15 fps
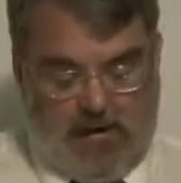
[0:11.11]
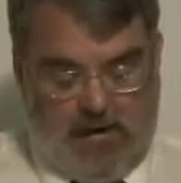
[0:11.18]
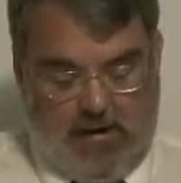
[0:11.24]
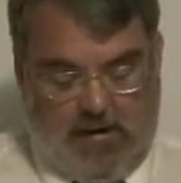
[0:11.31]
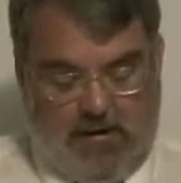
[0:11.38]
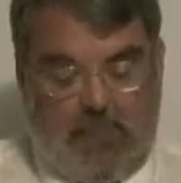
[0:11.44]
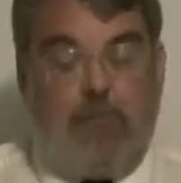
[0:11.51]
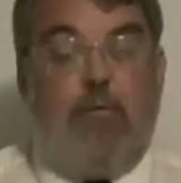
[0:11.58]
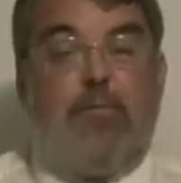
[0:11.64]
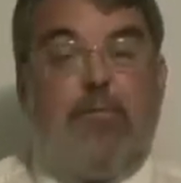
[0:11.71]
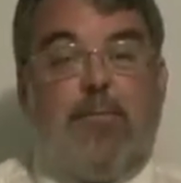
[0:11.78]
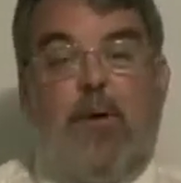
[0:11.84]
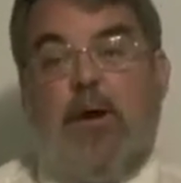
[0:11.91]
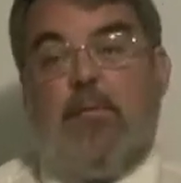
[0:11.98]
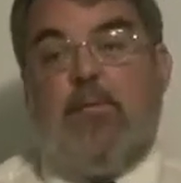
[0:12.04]
and the
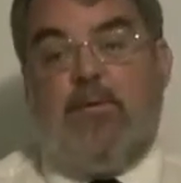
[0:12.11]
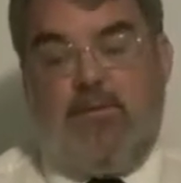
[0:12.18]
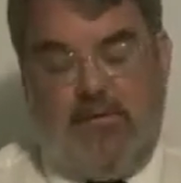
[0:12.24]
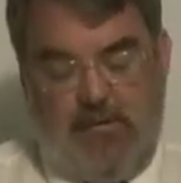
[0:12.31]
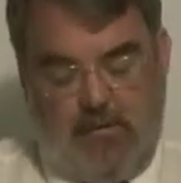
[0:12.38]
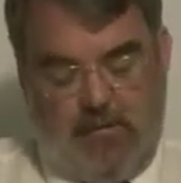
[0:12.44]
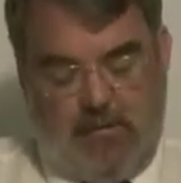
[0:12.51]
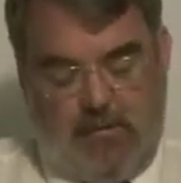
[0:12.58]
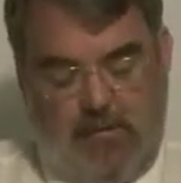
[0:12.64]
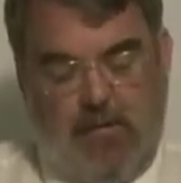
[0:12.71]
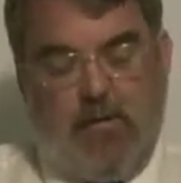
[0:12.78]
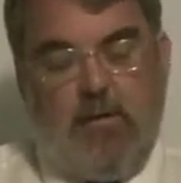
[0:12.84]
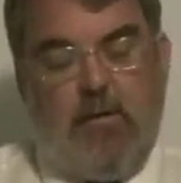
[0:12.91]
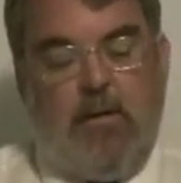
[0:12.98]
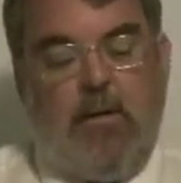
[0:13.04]
first problem was
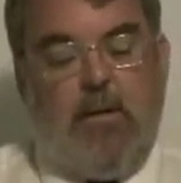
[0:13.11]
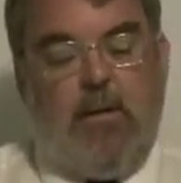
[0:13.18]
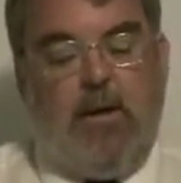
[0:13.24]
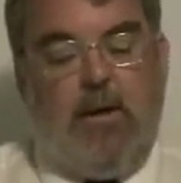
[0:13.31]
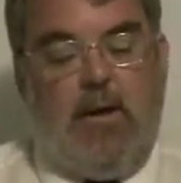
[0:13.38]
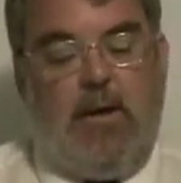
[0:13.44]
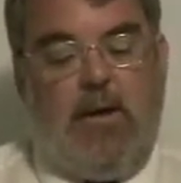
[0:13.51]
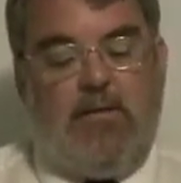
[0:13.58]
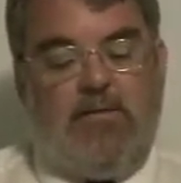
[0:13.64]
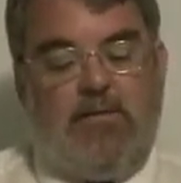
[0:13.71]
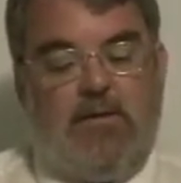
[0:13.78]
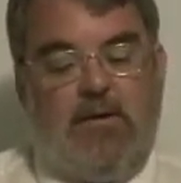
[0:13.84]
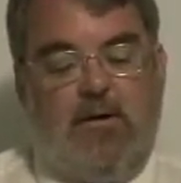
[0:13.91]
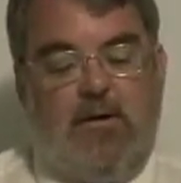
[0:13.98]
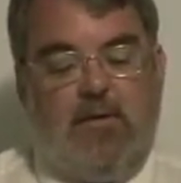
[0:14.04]
number
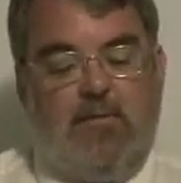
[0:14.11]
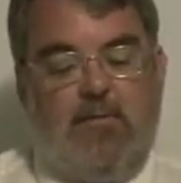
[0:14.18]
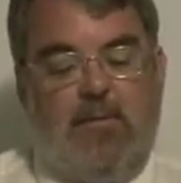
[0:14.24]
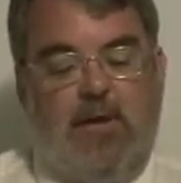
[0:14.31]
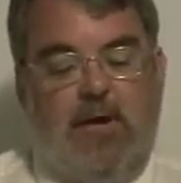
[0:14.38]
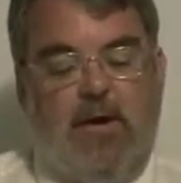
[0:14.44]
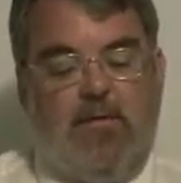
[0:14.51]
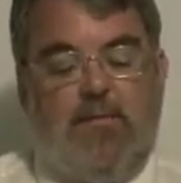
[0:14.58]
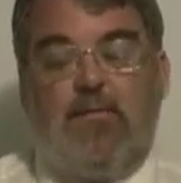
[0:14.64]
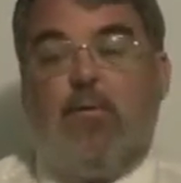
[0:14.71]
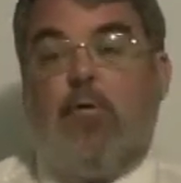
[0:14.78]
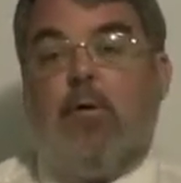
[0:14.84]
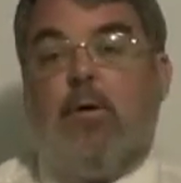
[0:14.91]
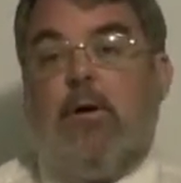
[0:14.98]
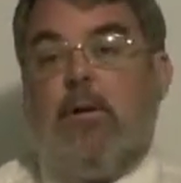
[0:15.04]
8 on page
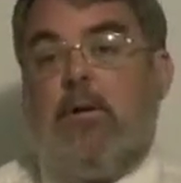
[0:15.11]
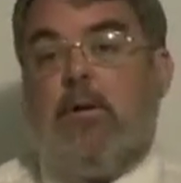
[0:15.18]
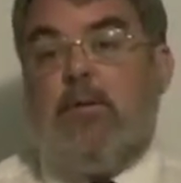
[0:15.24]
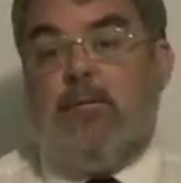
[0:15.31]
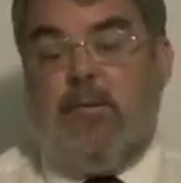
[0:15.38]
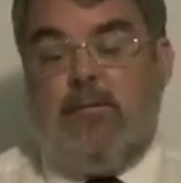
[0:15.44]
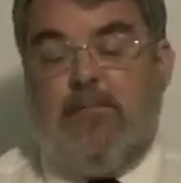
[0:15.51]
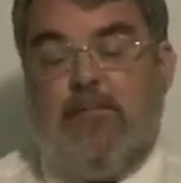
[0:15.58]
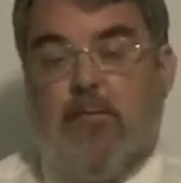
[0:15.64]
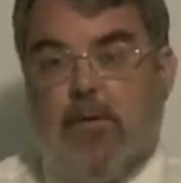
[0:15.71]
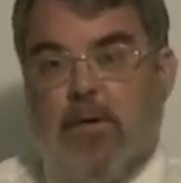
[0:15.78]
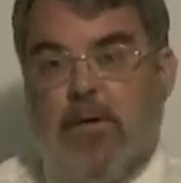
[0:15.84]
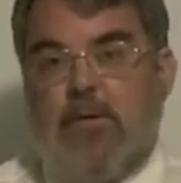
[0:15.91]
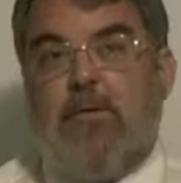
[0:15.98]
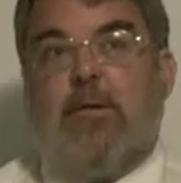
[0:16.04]

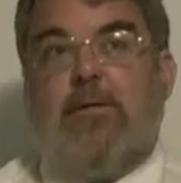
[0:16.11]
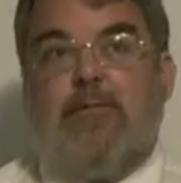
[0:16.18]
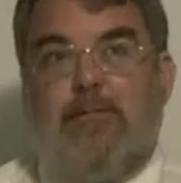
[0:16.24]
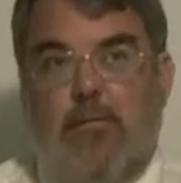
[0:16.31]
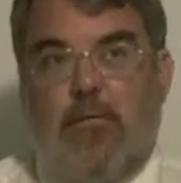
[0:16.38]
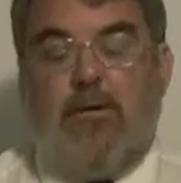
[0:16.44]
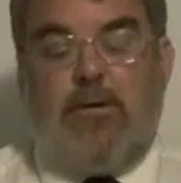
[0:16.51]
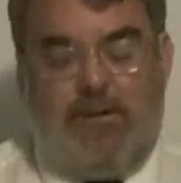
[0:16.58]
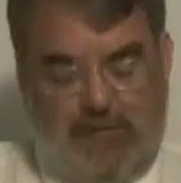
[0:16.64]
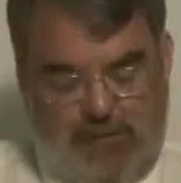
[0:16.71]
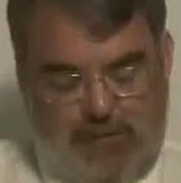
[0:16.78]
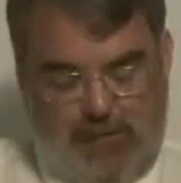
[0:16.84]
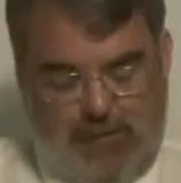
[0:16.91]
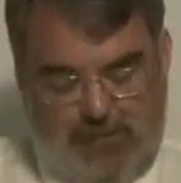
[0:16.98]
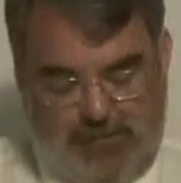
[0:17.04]

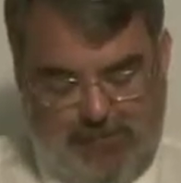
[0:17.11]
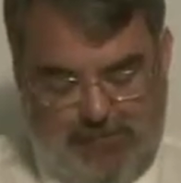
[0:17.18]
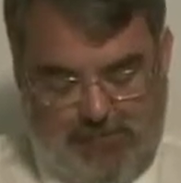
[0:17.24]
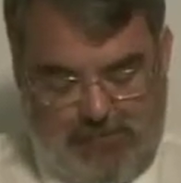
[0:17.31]
442.